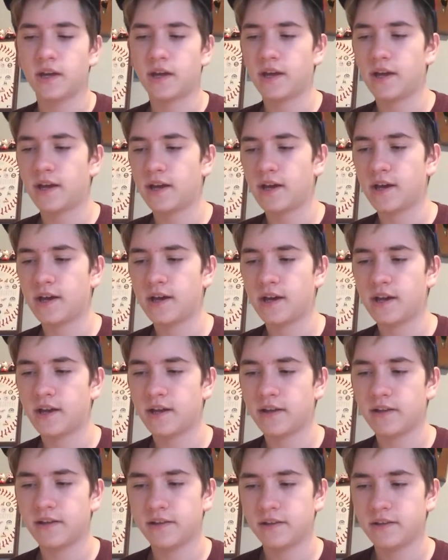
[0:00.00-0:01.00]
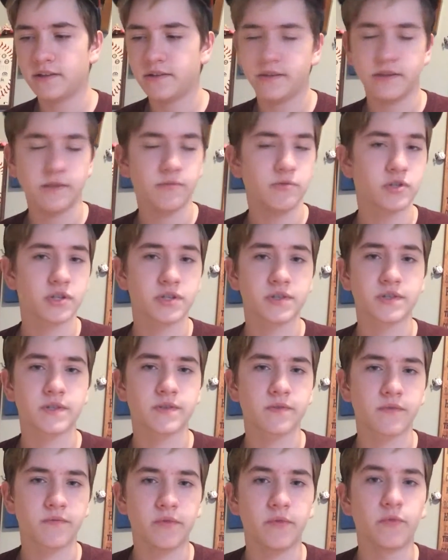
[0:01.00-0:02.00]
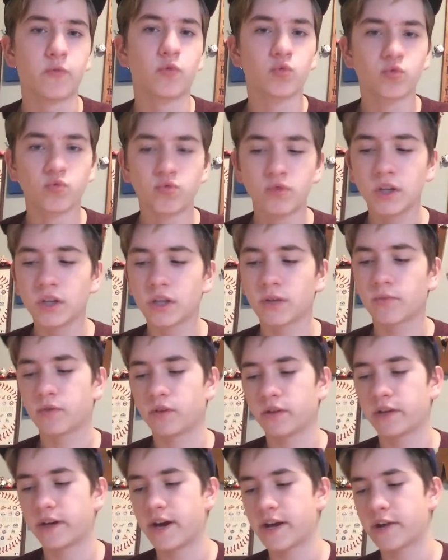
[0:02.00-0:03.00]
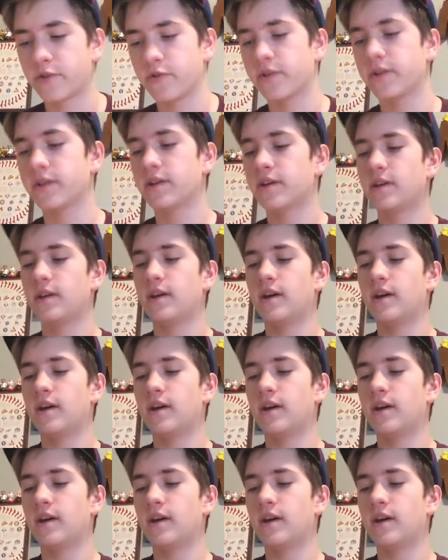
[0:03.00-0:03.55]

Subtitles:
and he was just really, really accurate.